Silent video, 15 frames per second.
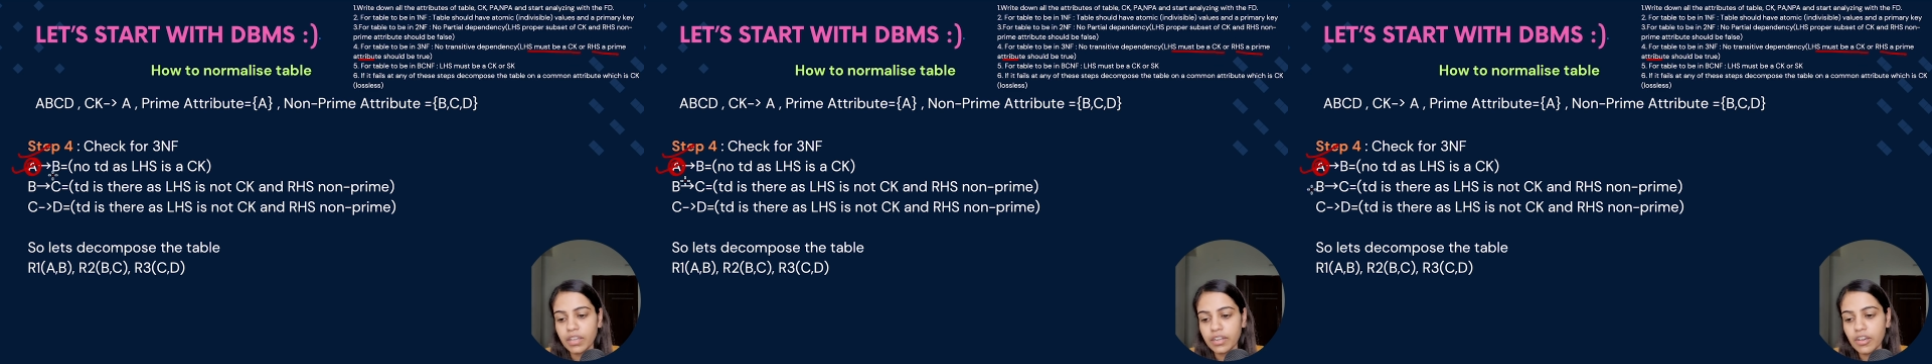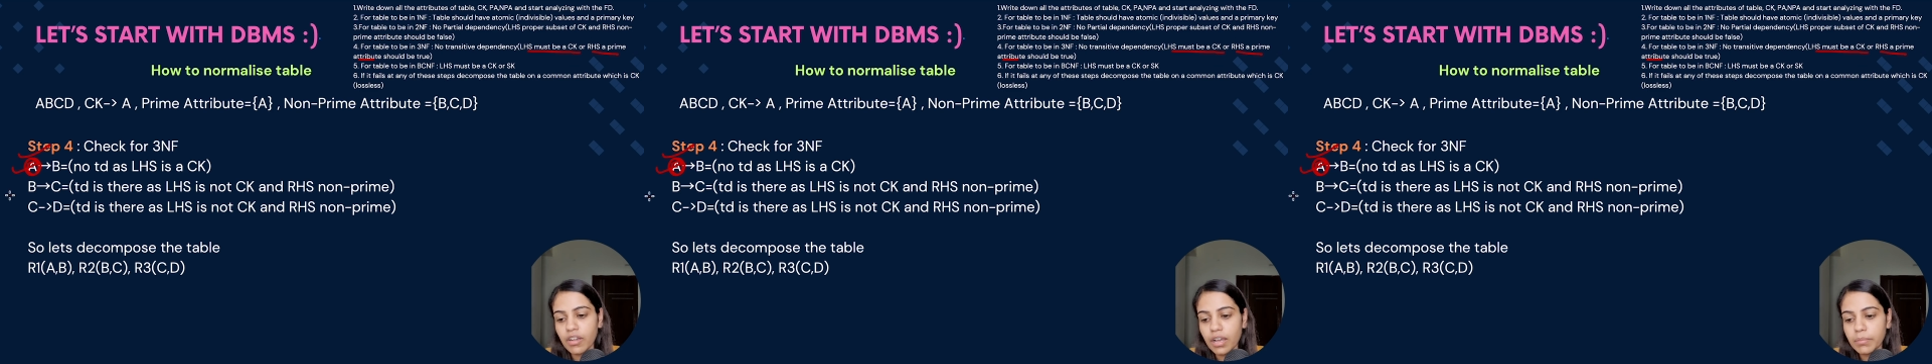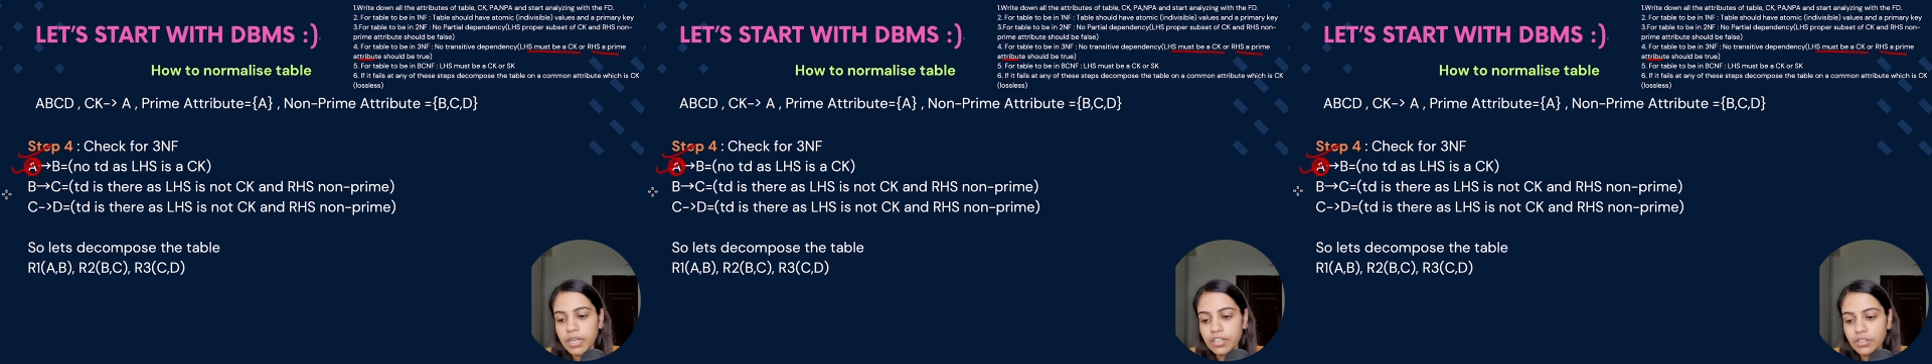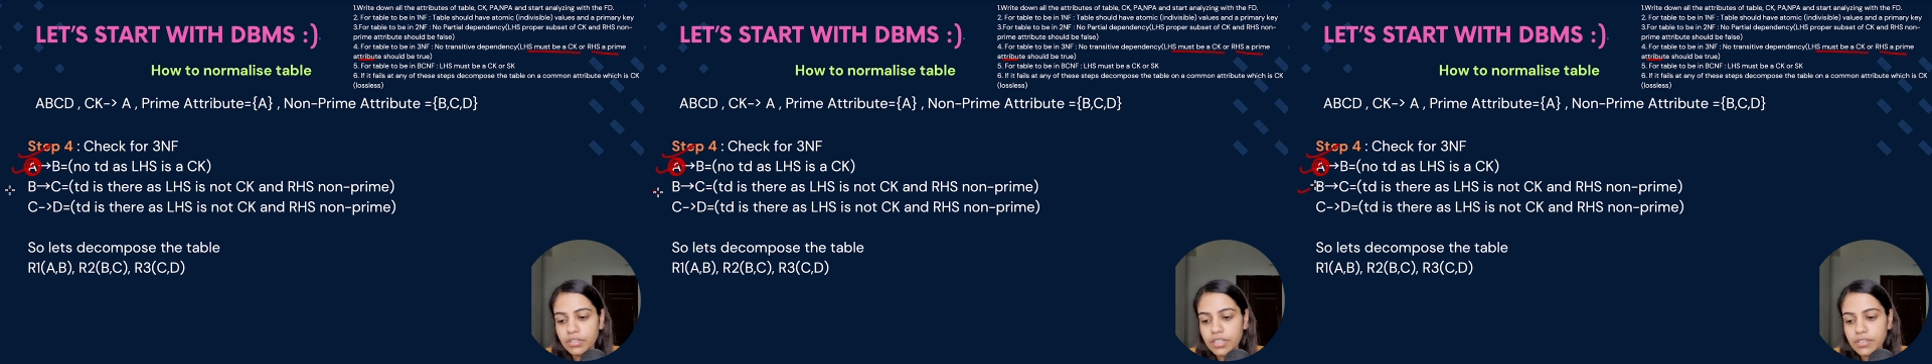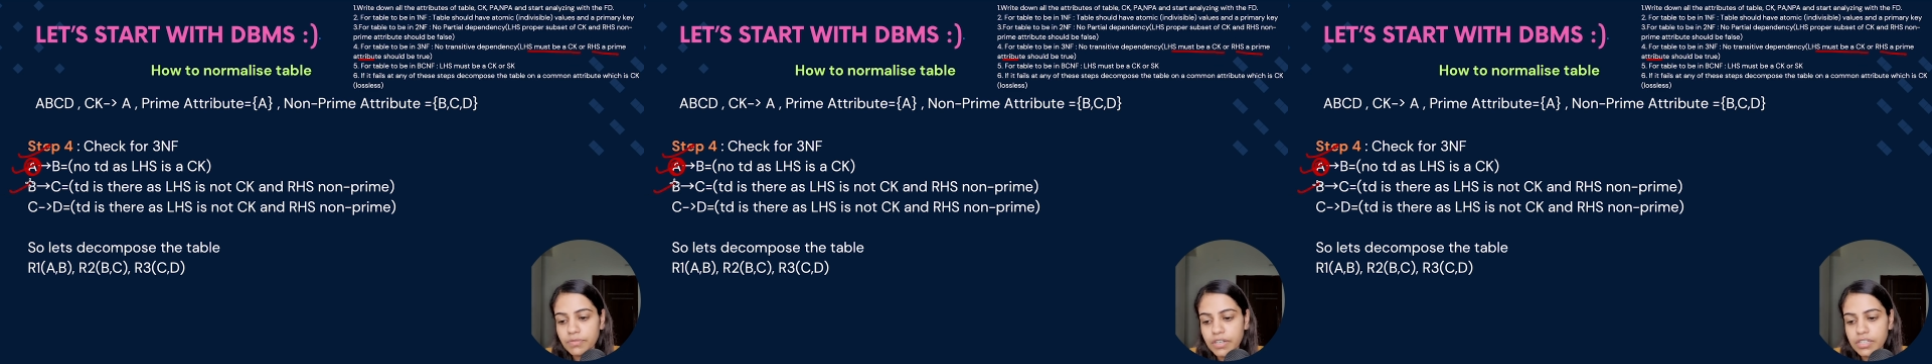Now coming to
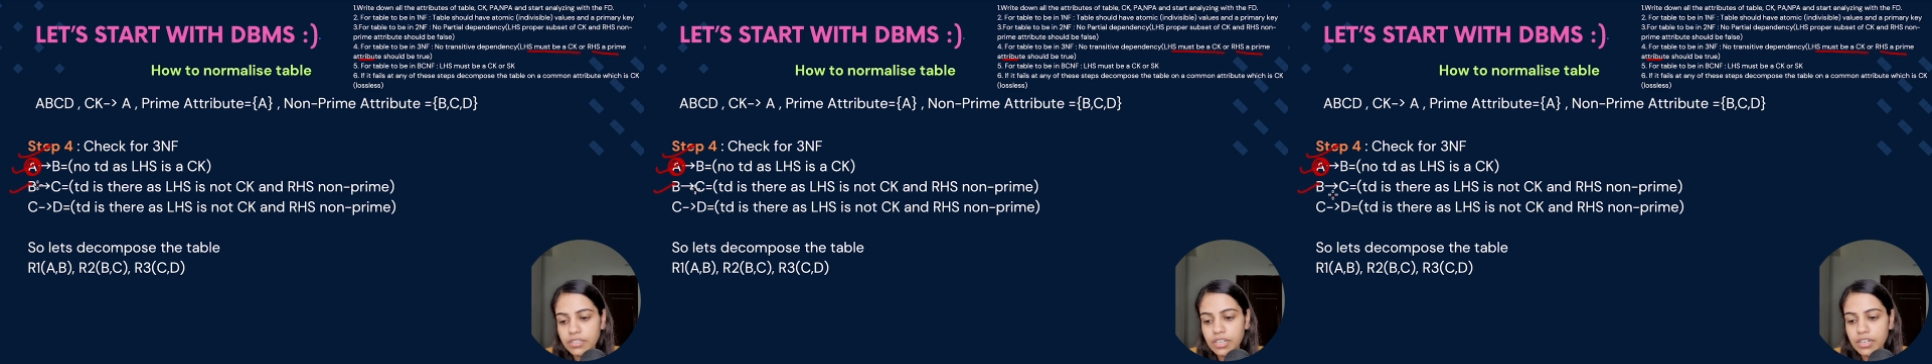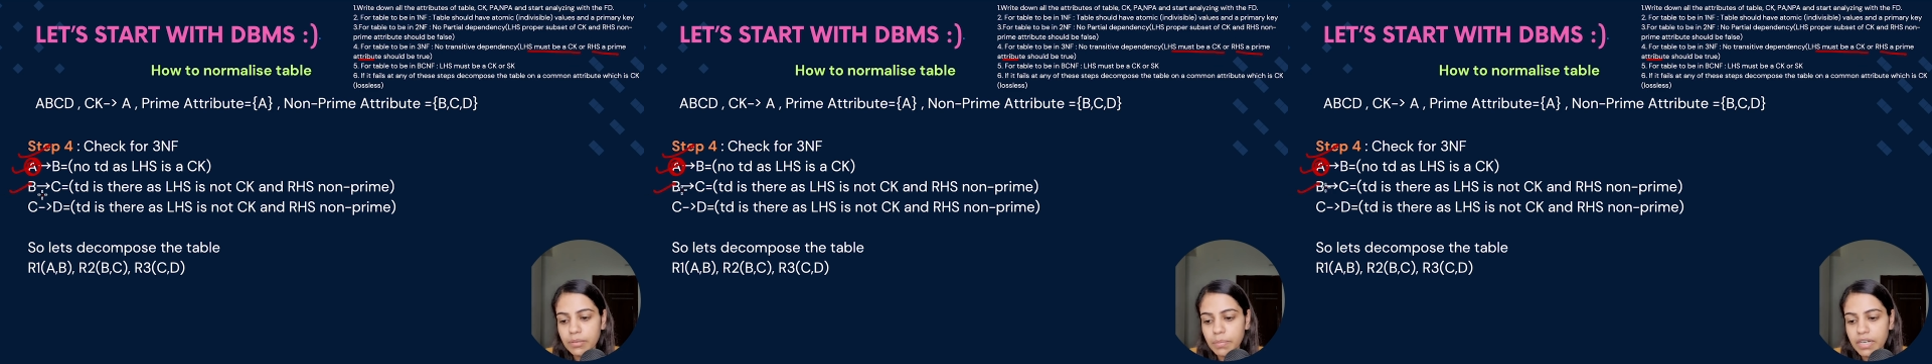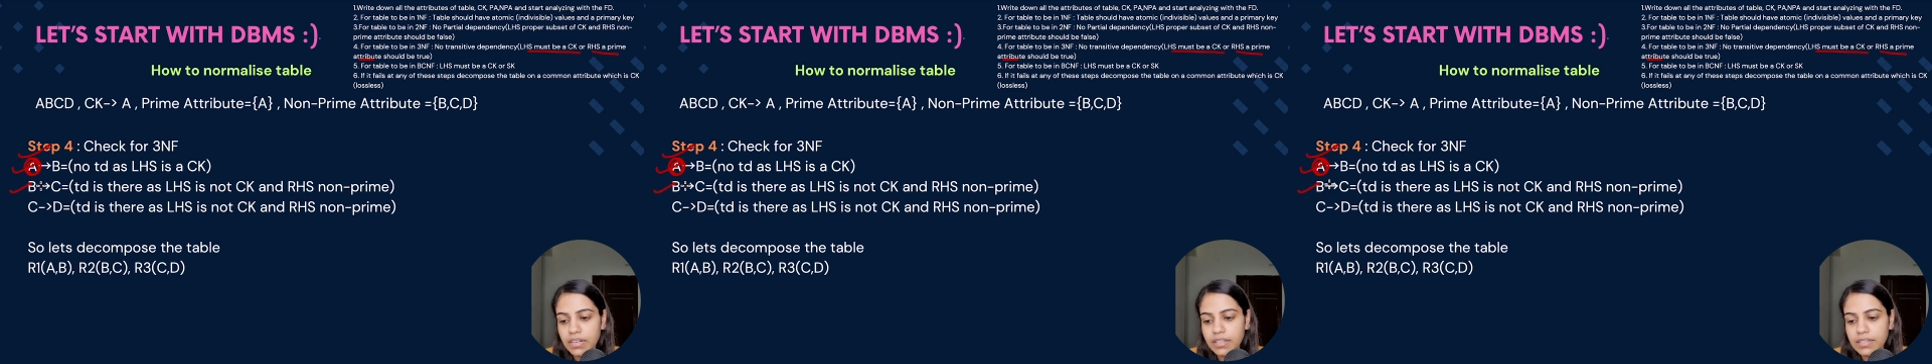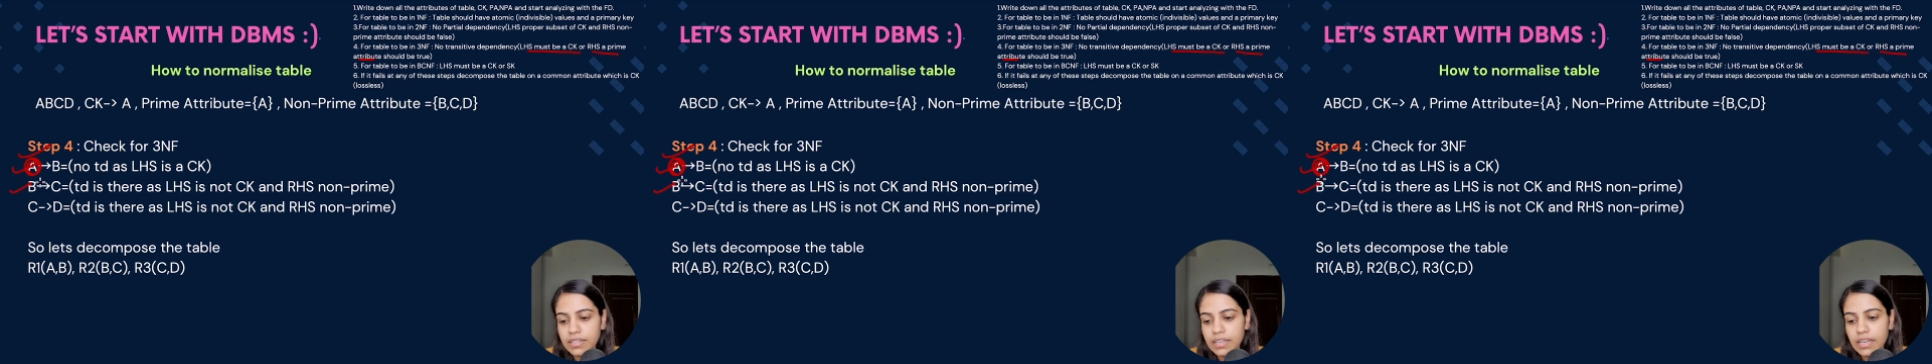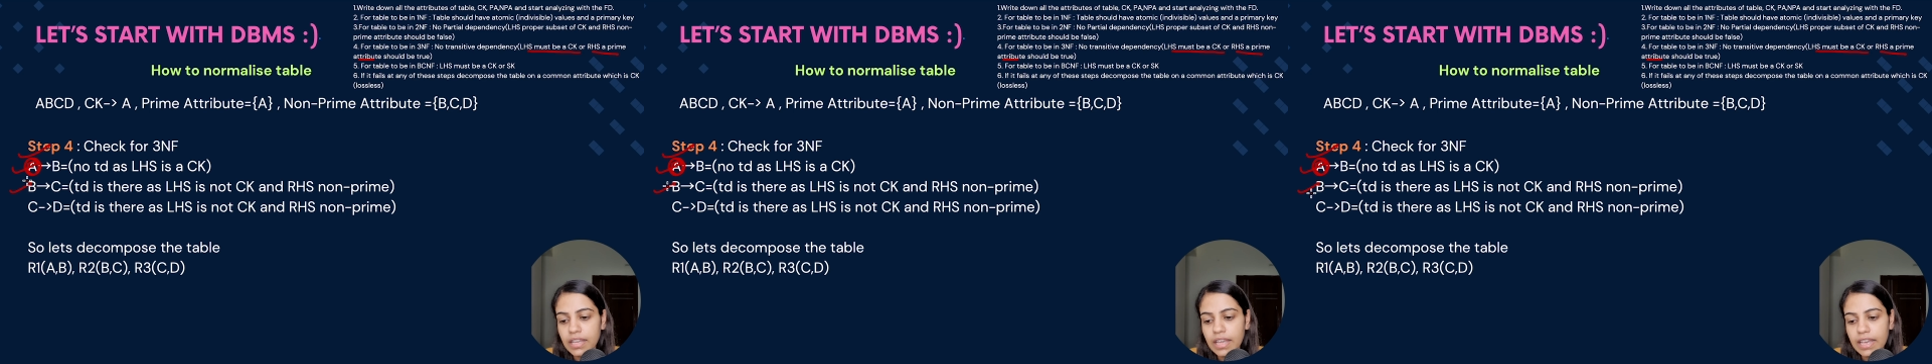this function
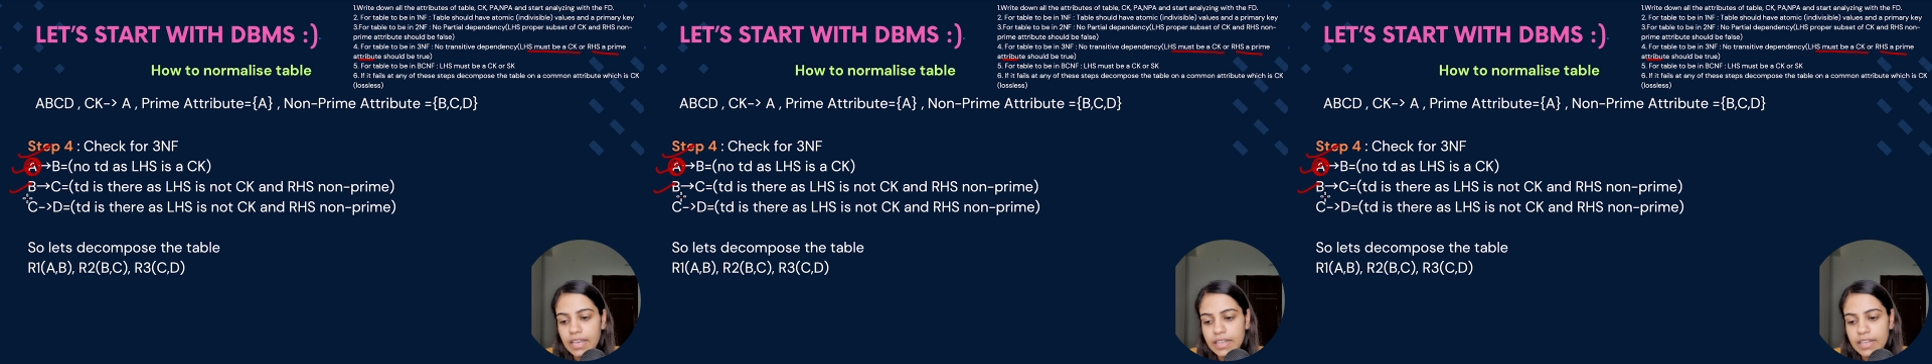dependency,